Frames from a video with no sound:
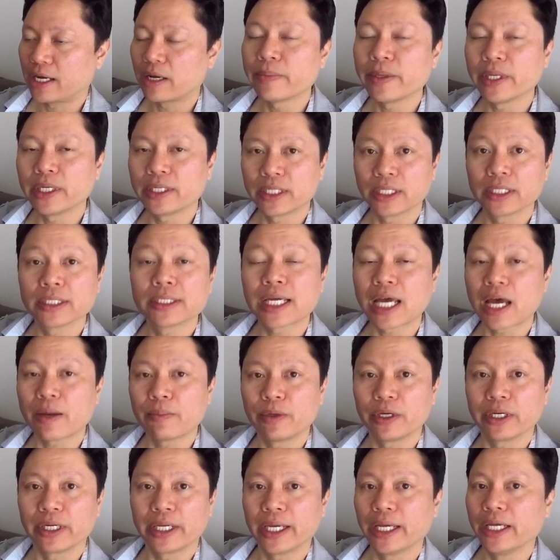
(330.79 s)
I mean, it does
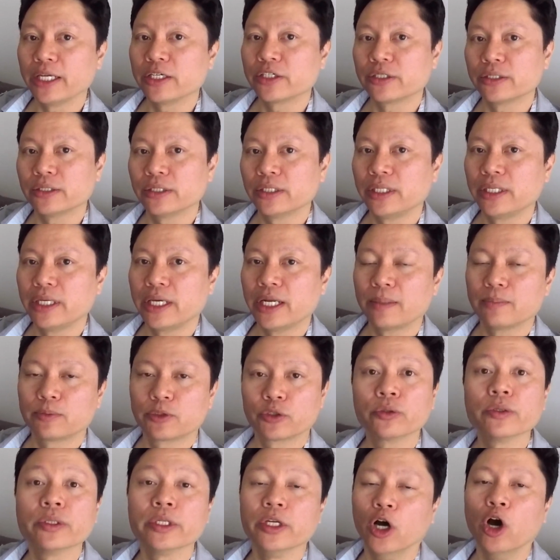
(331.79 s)
happen occasionally, and I'm
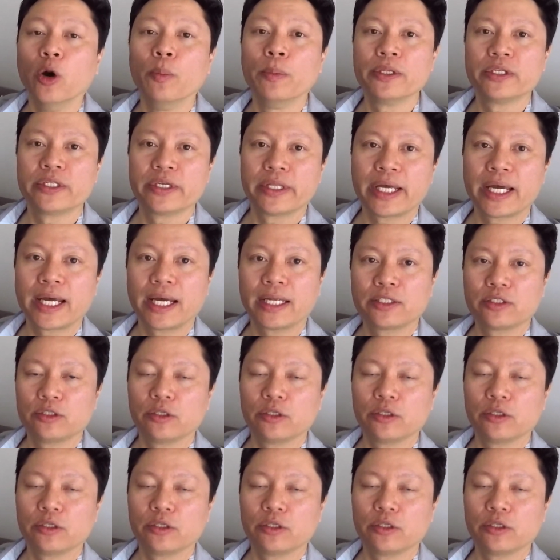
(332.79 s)
certainly open to that.